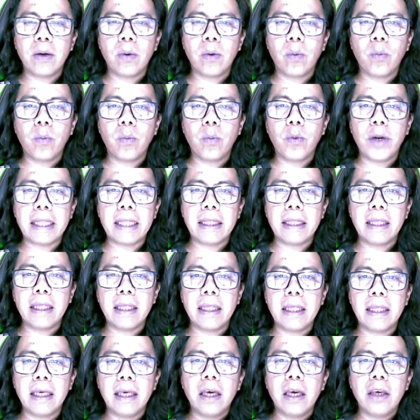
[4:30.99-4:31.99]
With it,
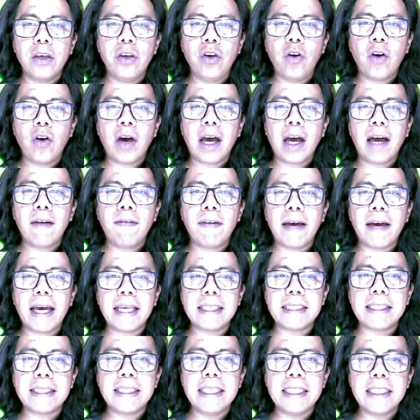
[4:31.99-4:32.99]
you have a
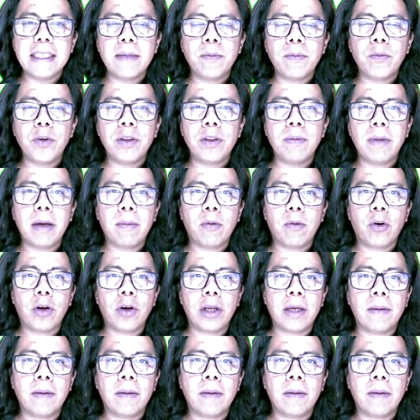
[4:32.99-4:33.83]
system with memory.